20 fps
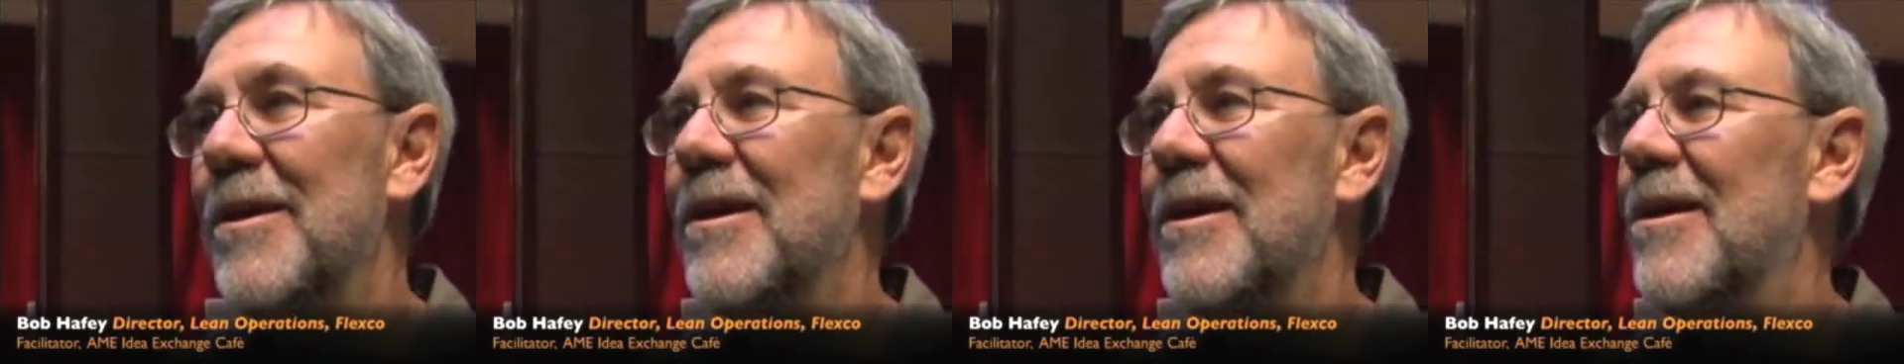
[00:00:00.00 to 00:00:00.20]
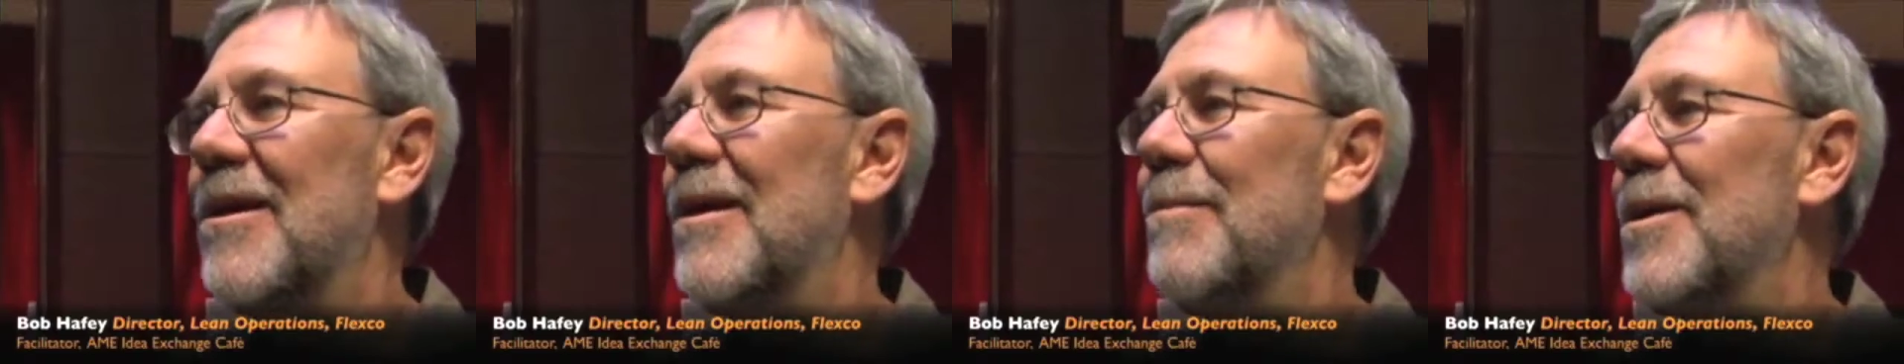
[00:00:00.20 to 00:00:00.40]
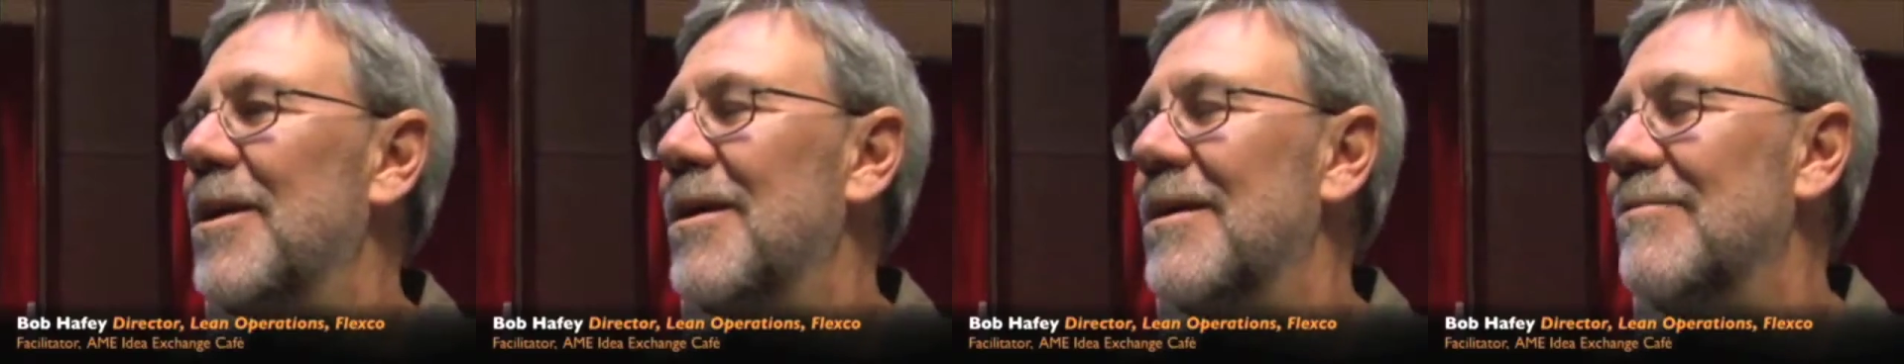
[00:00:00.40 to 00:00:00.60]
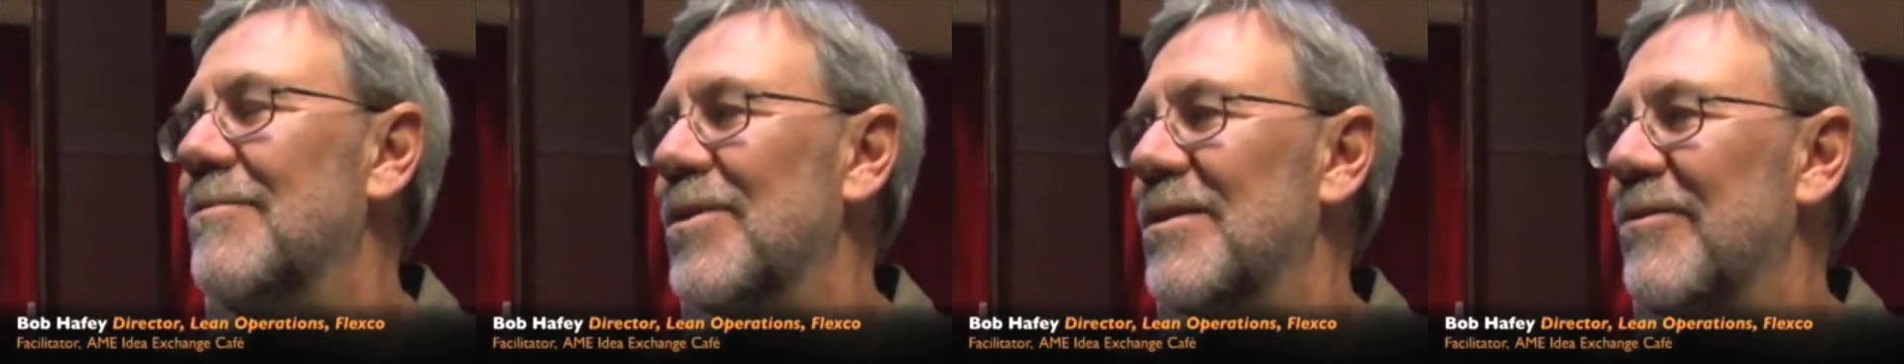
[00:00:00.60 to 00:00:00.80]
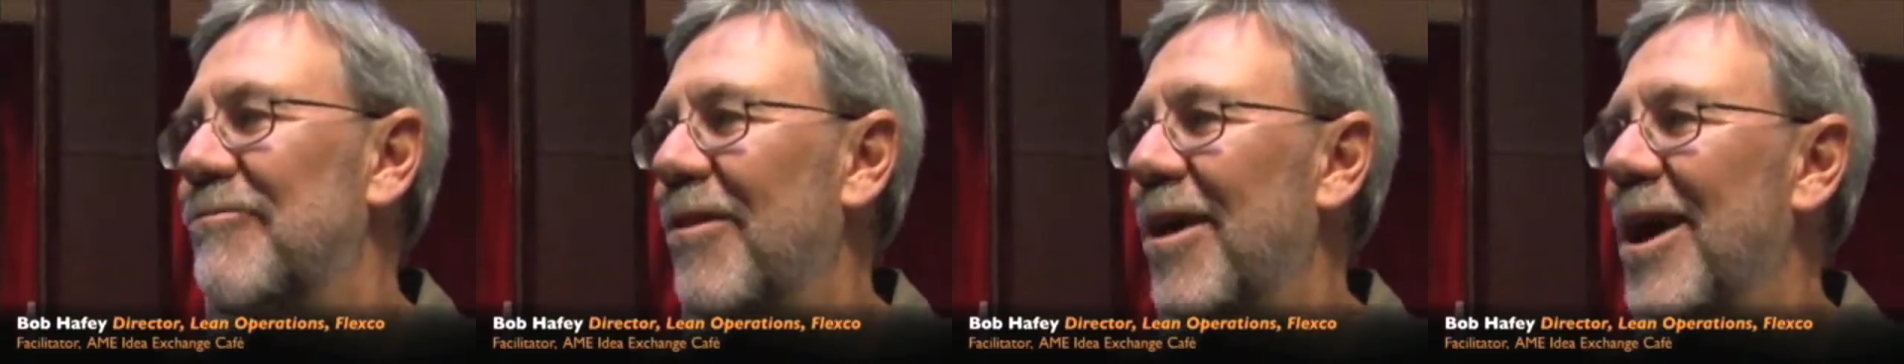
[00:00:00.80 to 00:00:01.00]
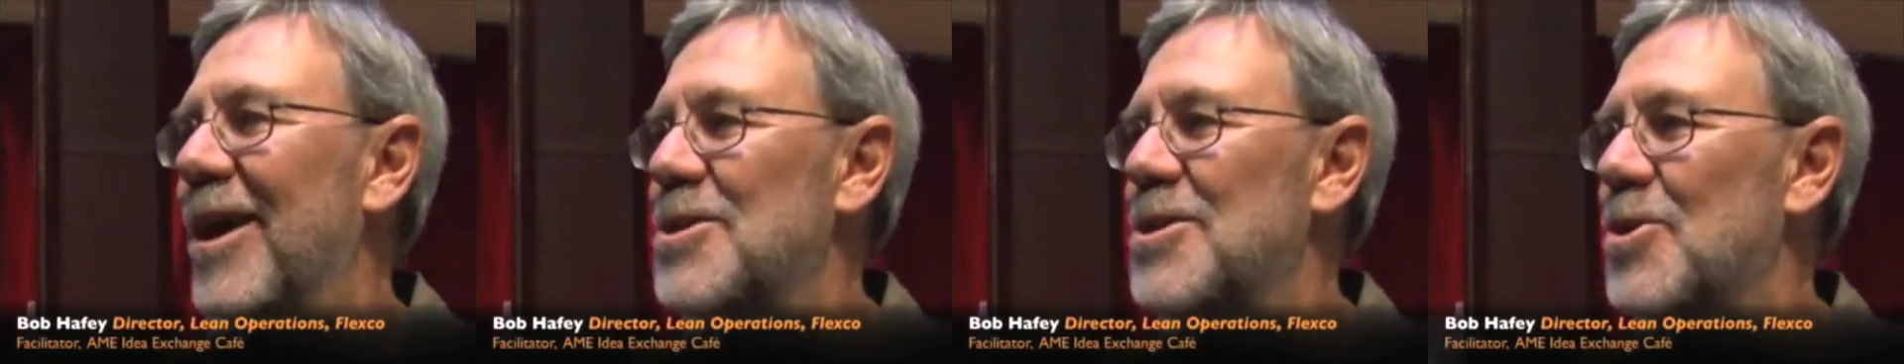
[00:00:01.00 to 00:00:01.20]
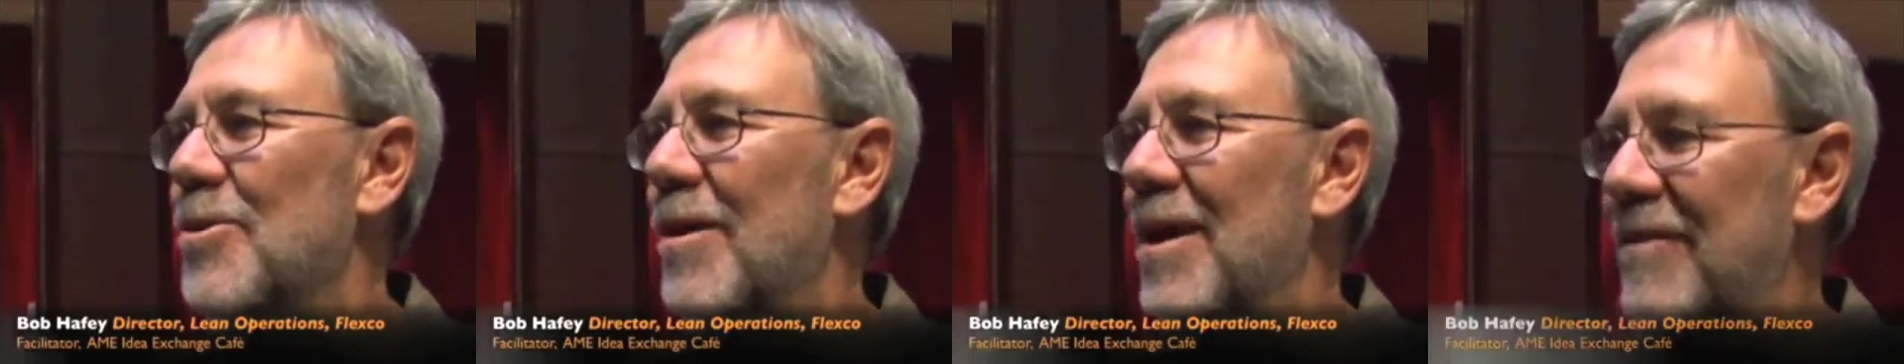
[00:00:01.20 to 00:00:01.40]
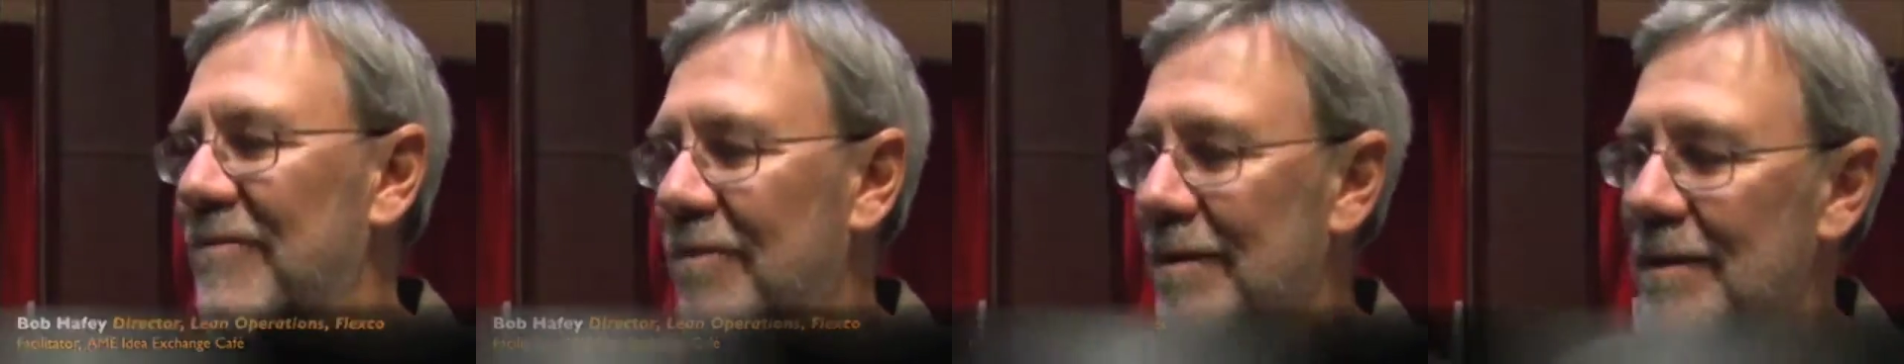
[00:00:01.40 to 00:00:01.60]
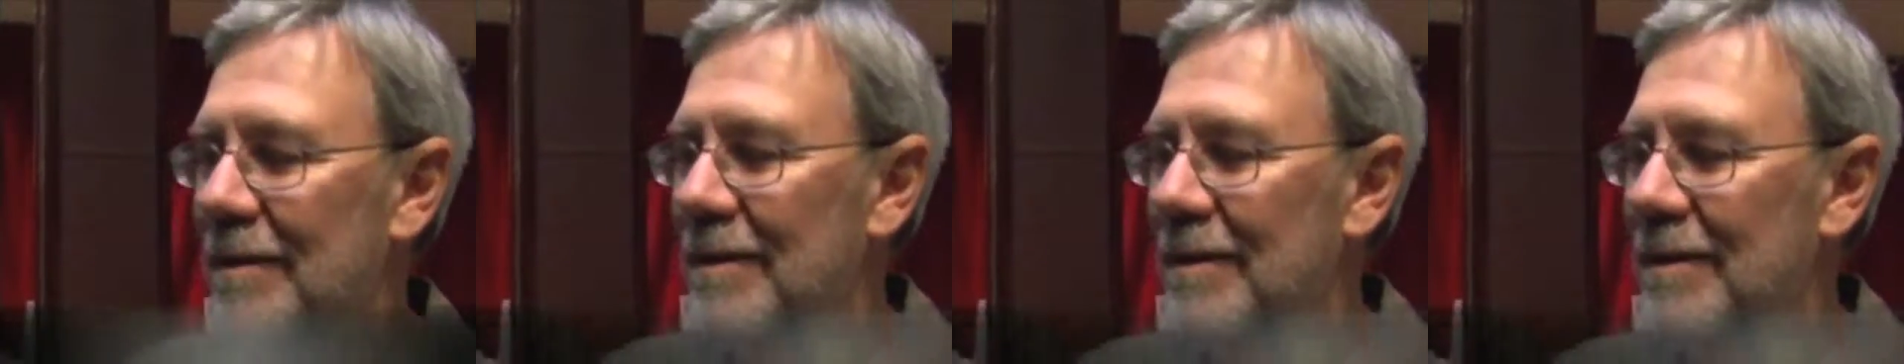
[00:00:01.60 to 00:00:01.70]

can come in with a flash drive,